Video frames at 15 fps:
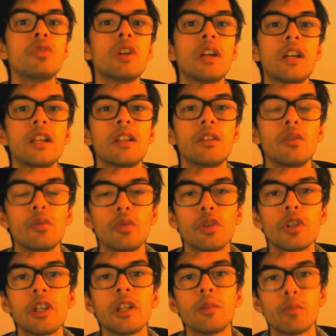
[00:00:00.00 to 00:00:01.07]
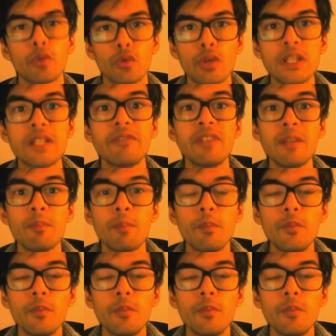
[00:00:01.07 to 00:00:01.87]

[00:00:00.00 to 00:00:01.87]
and will get progressively,